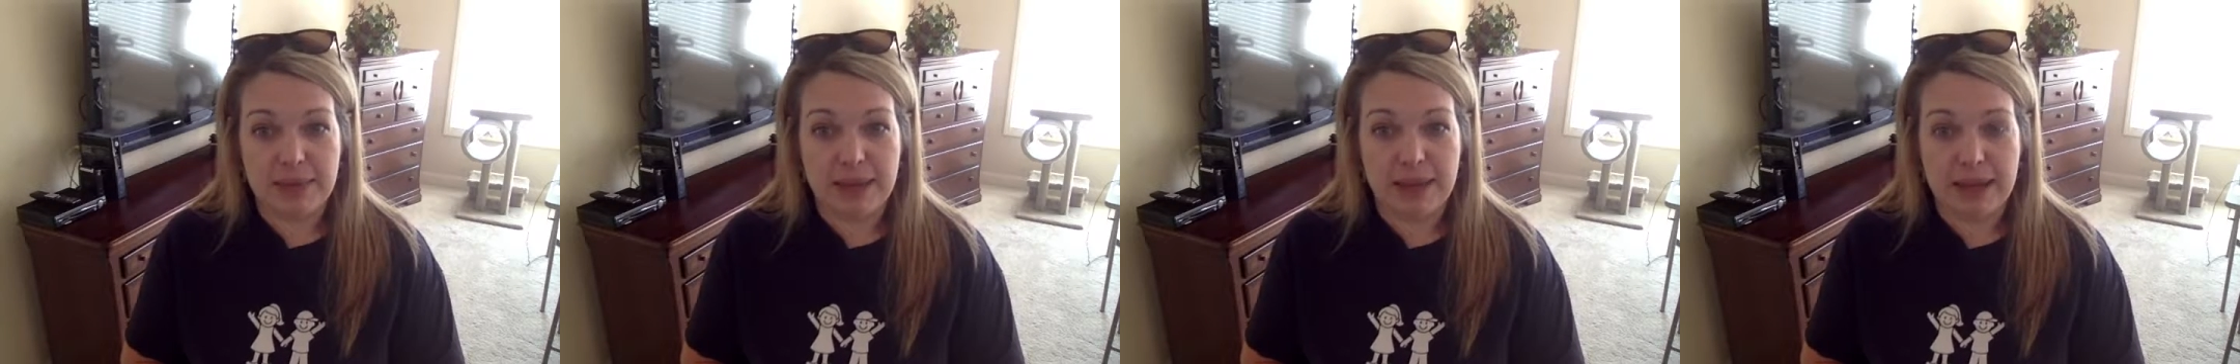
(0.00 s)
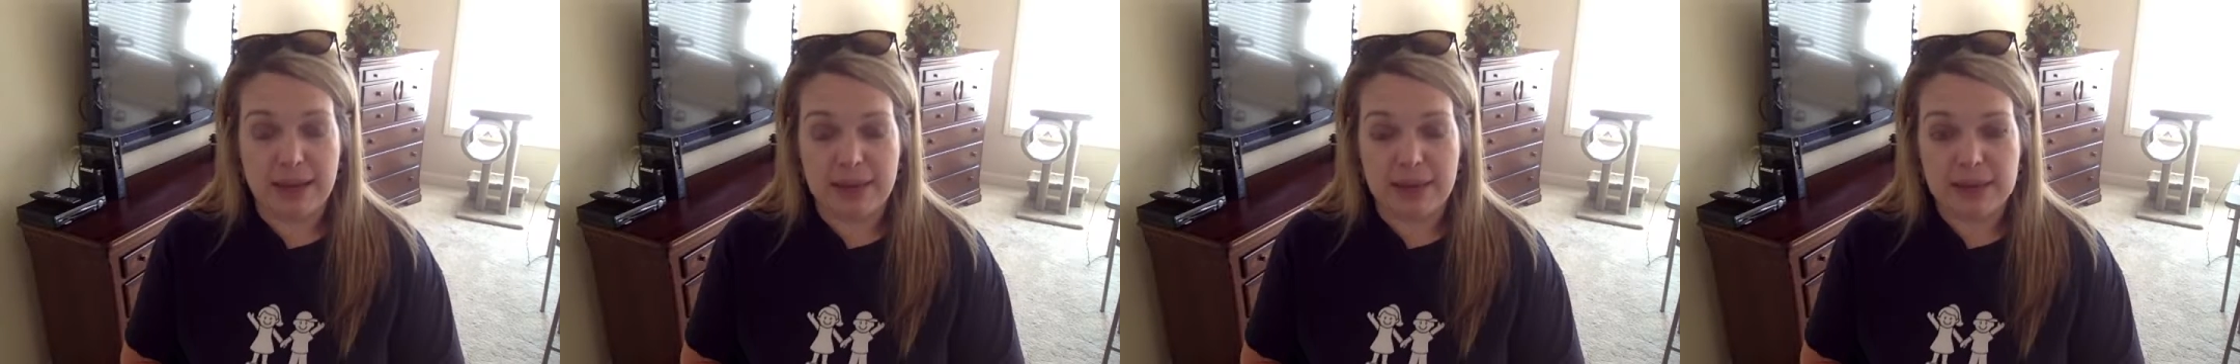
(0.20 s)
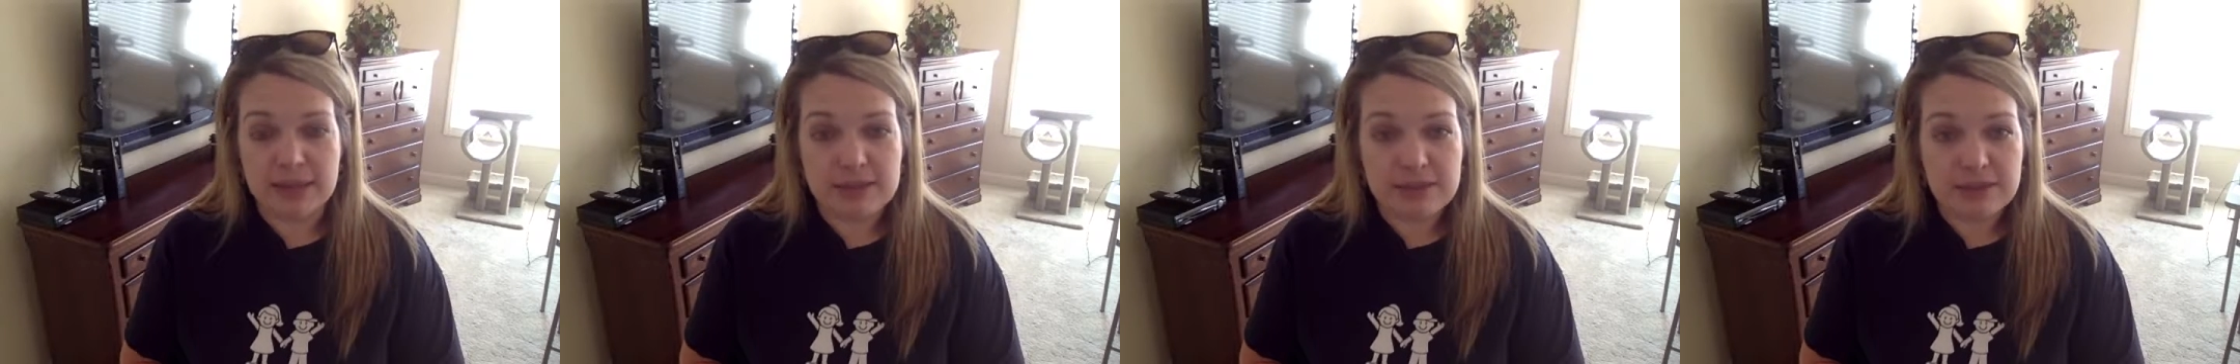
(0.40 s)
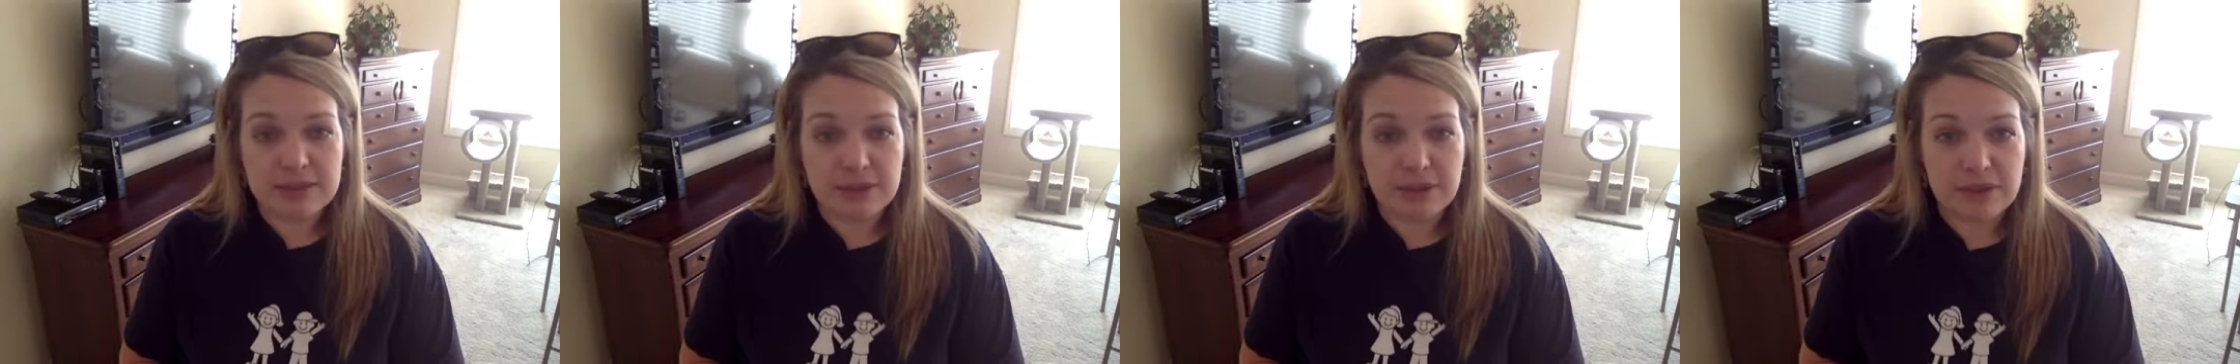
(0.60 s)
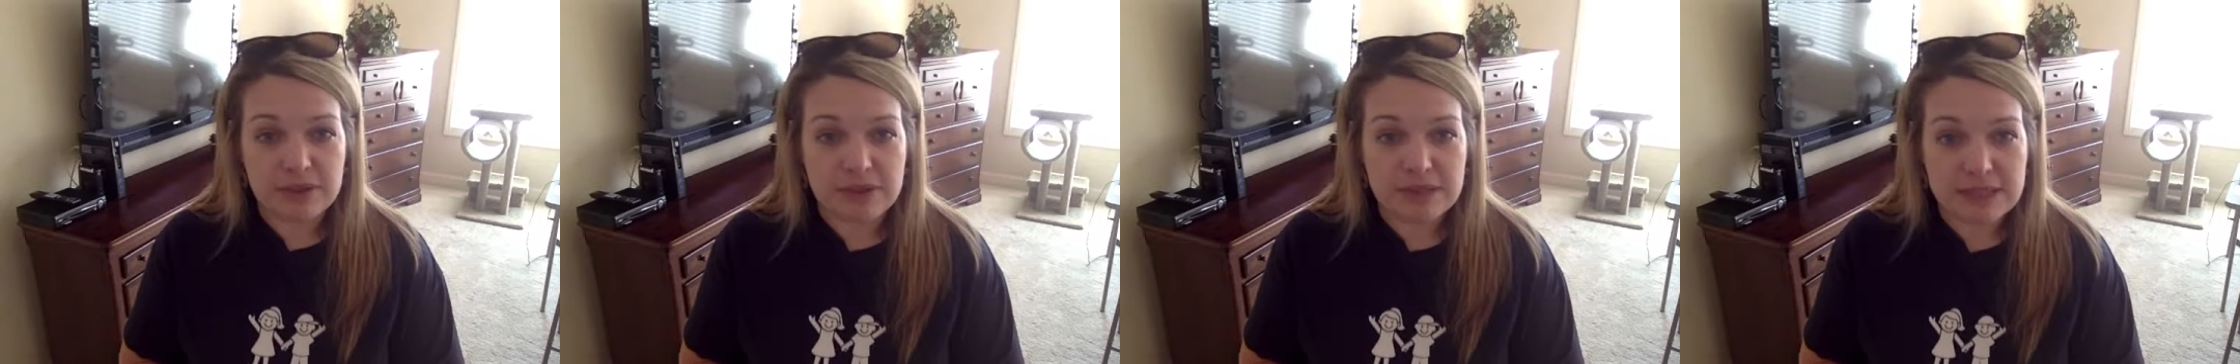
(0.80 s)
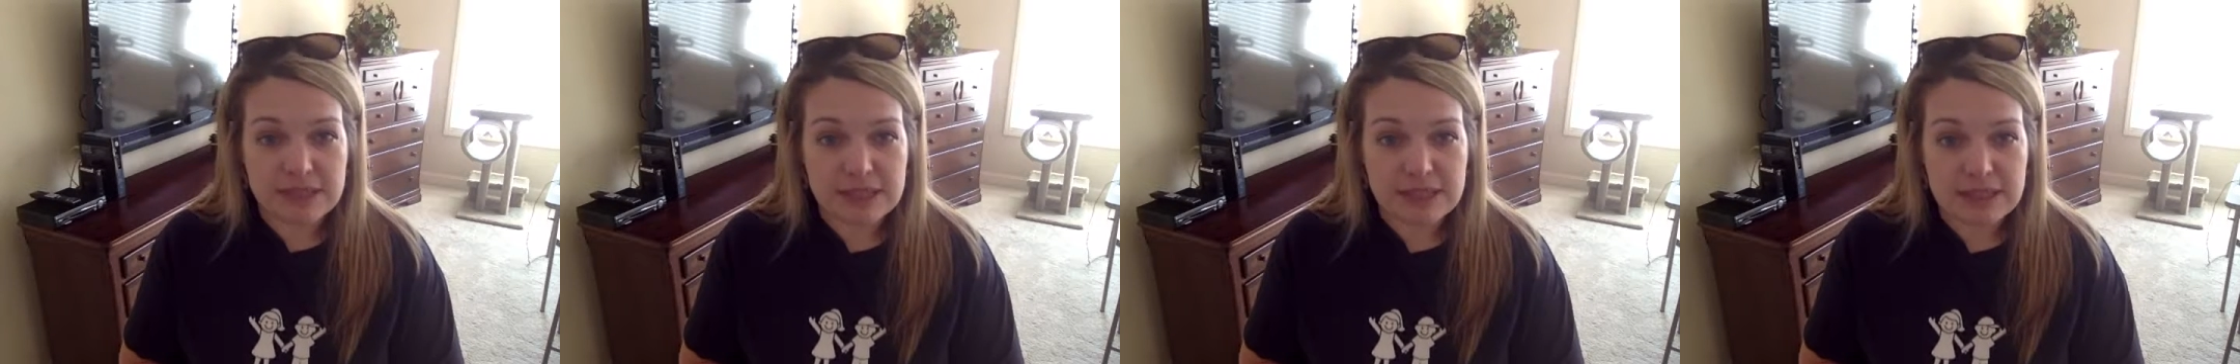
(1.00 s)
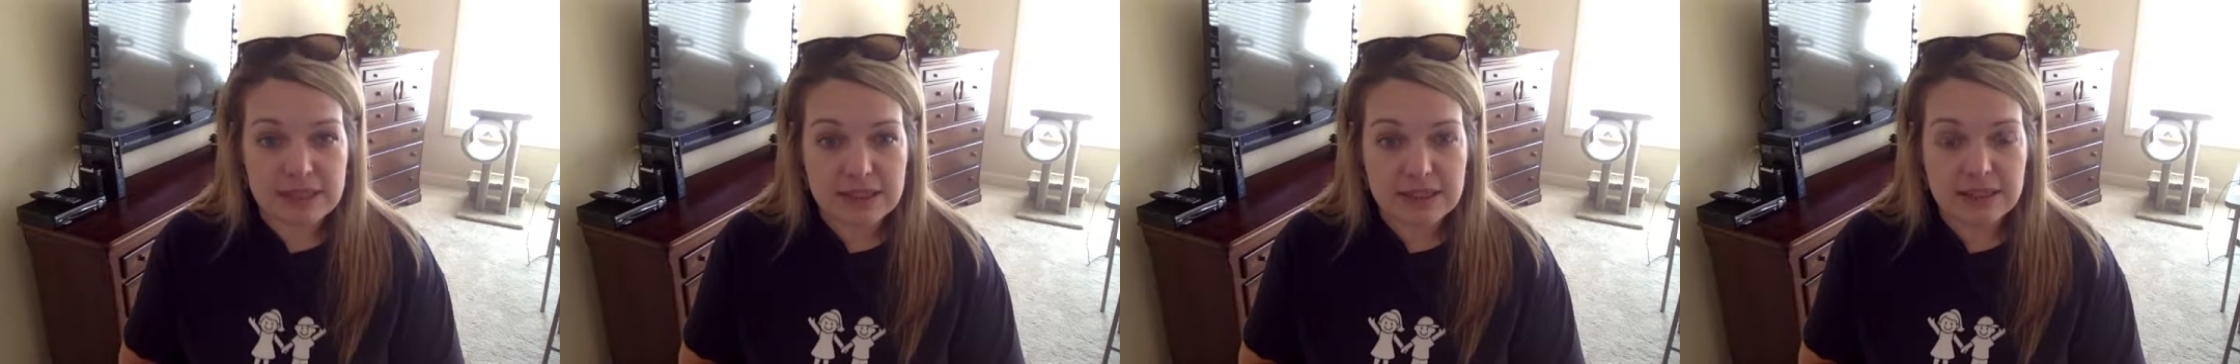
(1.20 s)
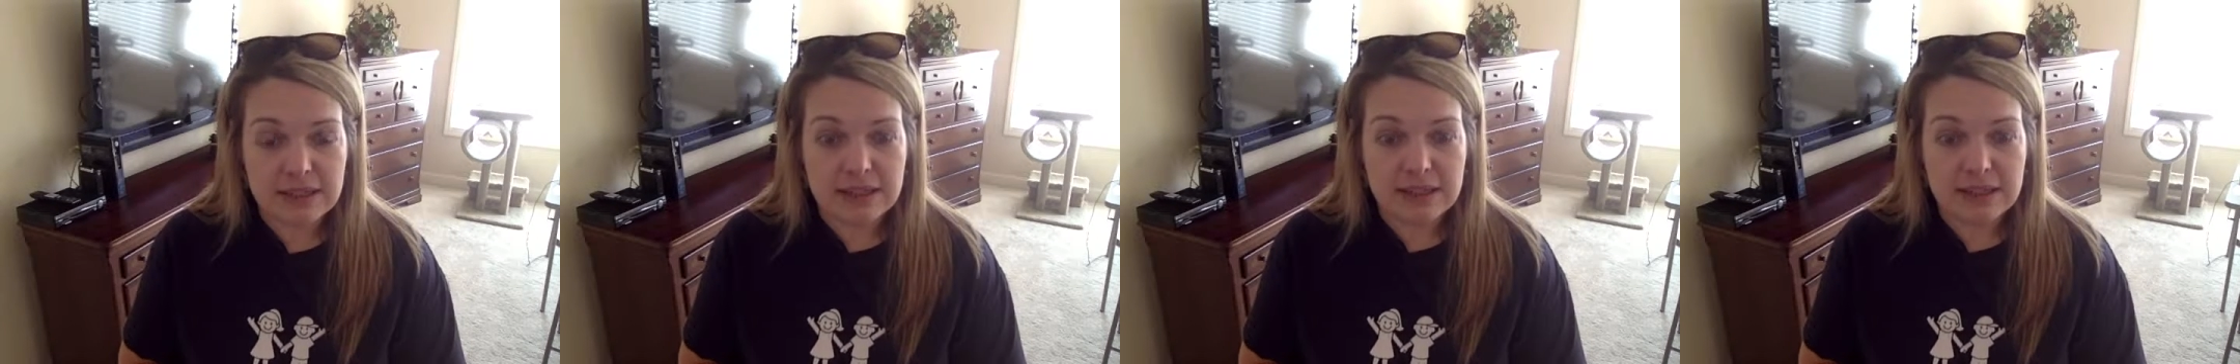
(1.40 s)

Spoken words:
payment for the visit.